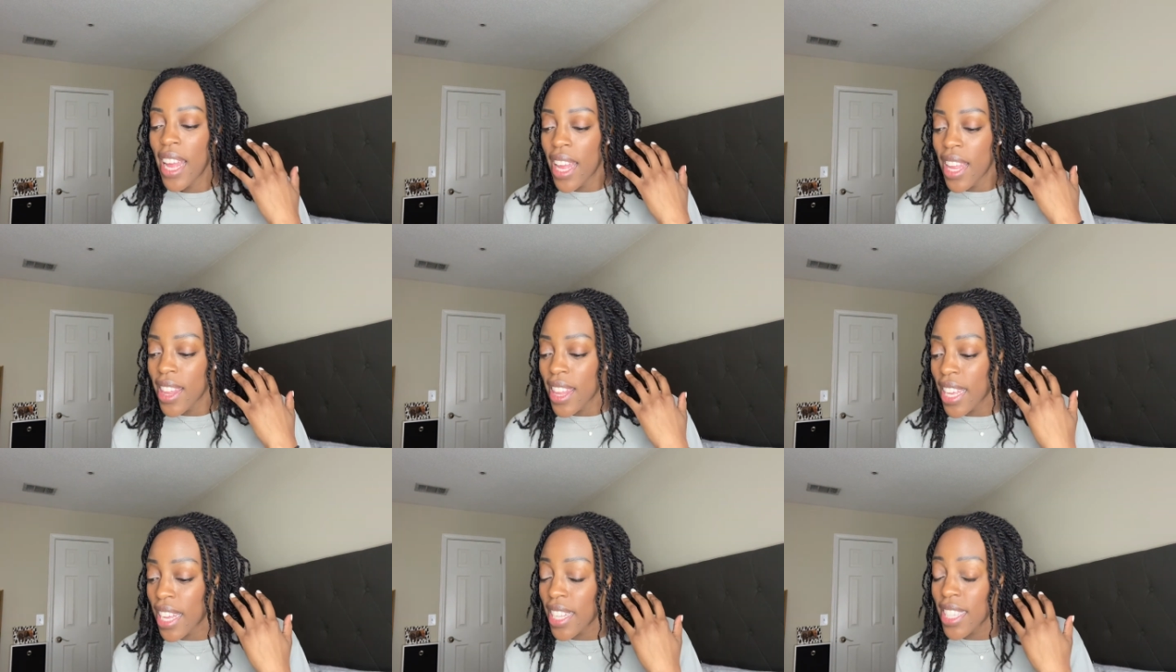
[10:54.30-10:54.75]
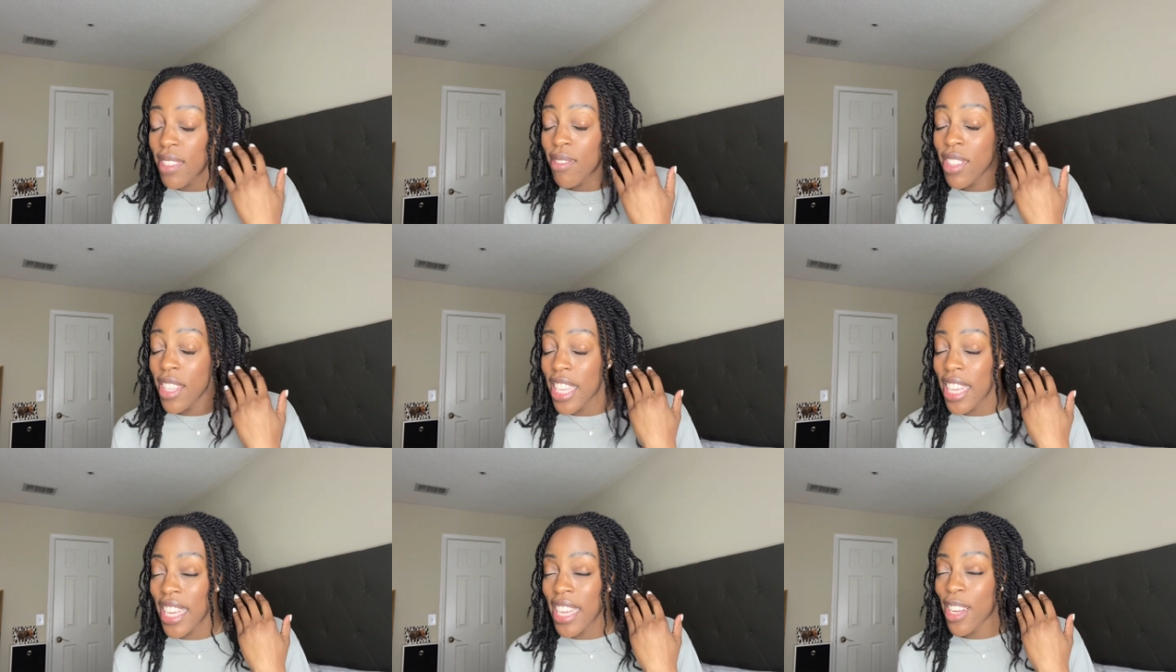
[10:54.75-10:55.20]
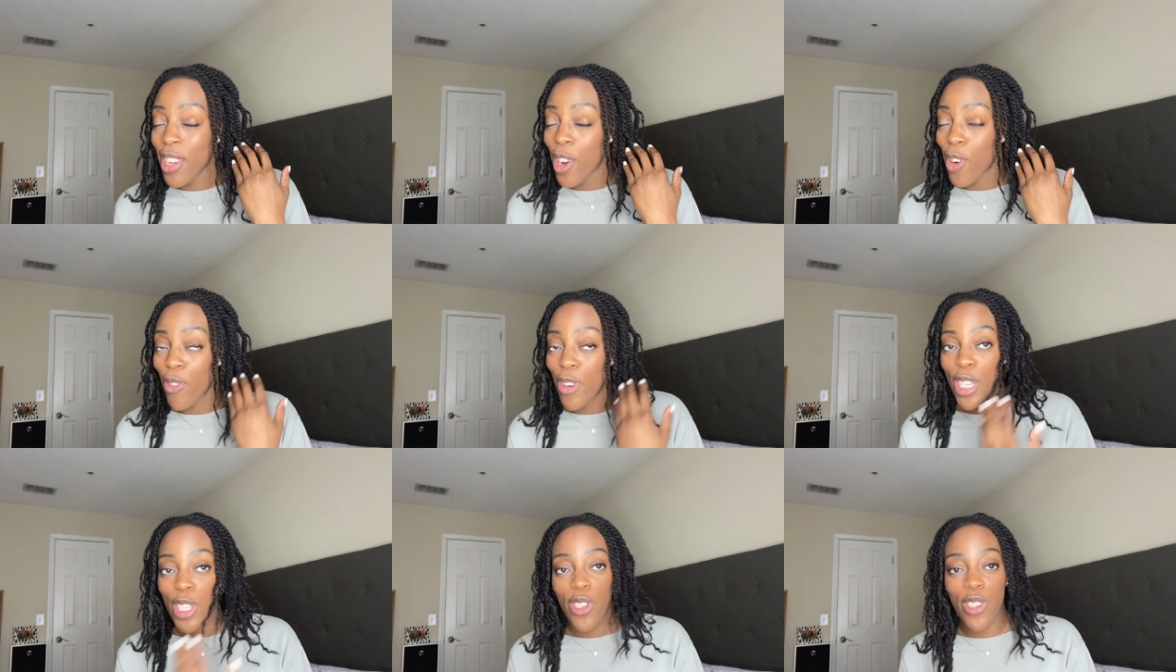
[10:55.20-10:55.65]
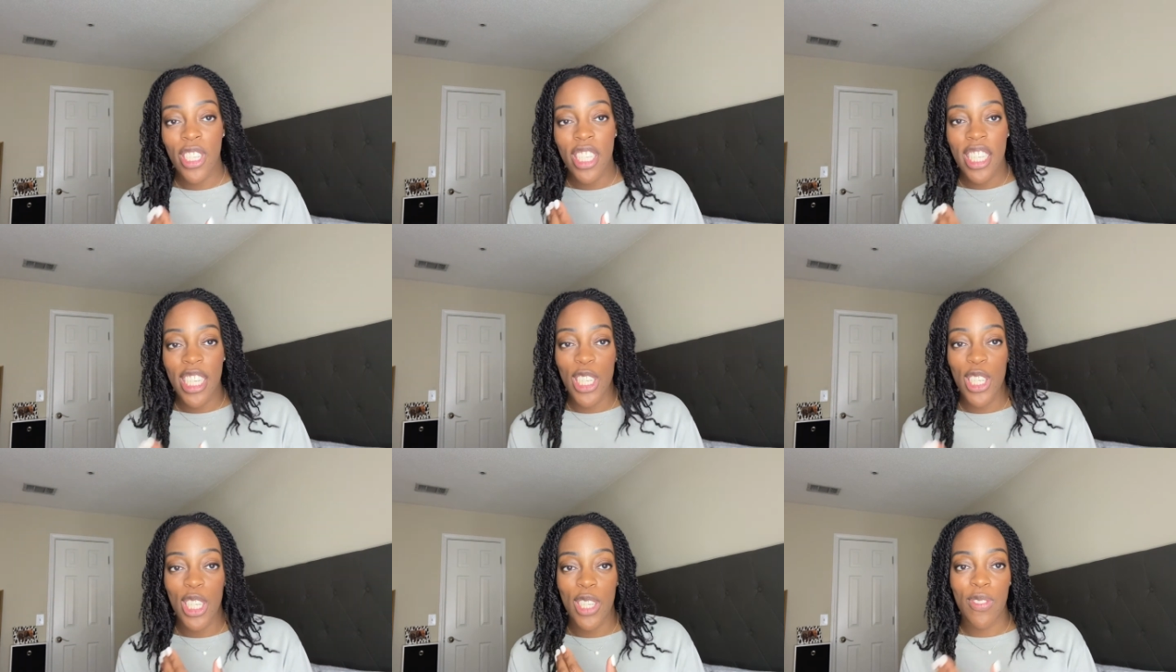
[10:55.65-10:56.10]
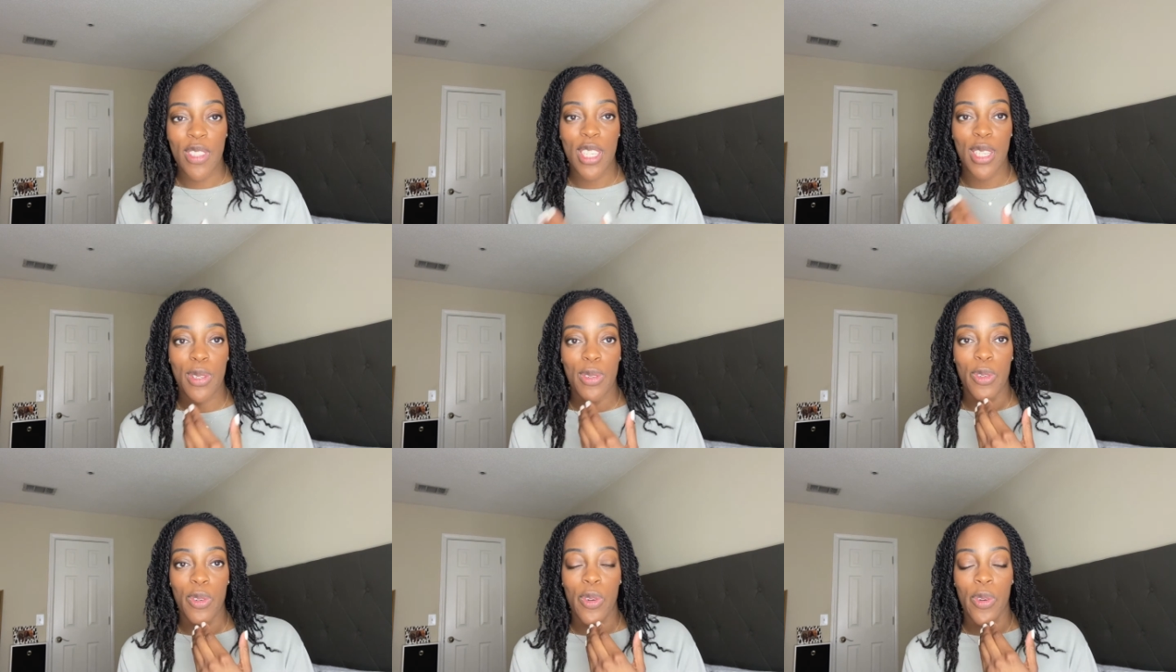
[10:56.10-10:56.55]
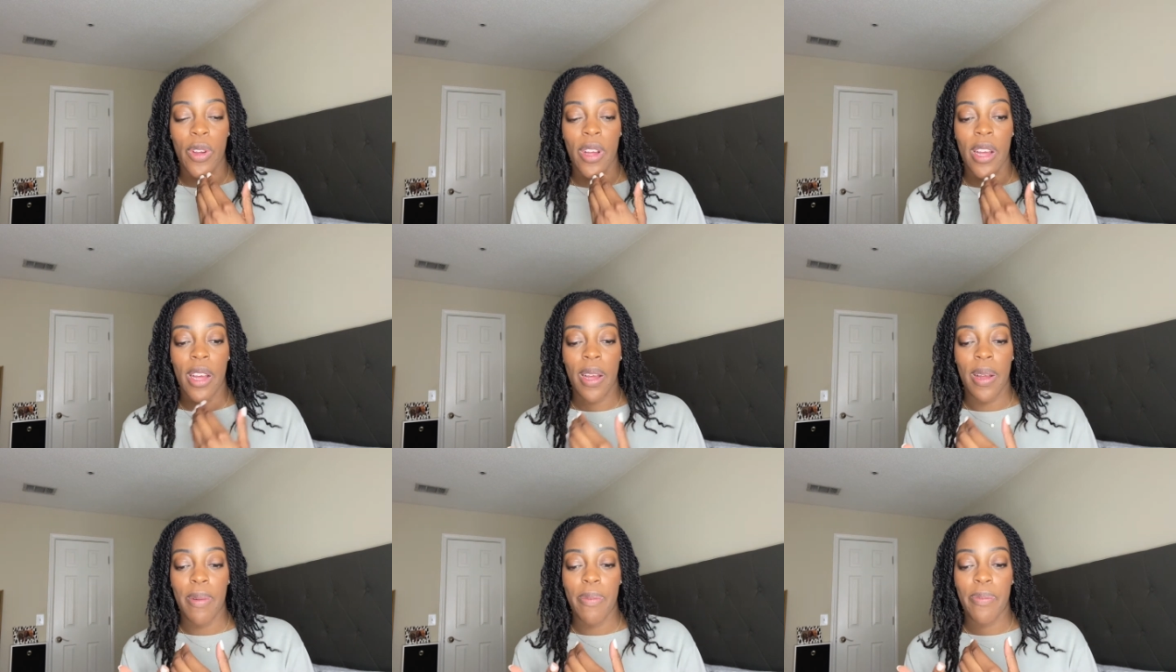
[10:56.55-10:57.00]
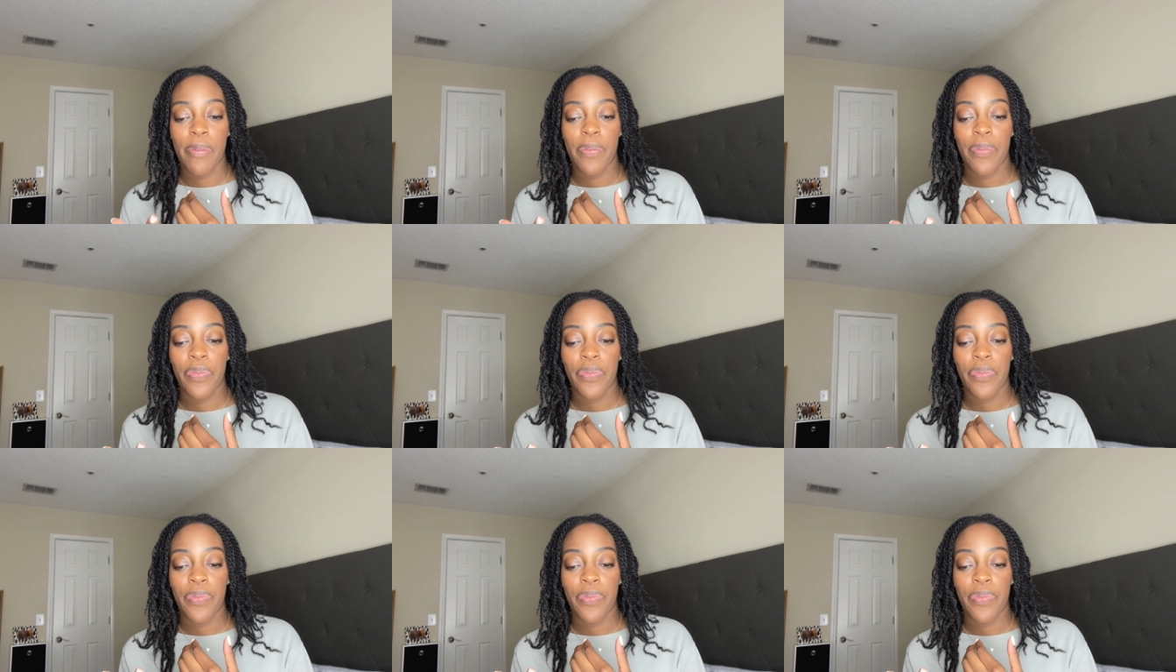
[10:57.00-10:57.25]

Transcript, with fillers: the, the original intention of this um,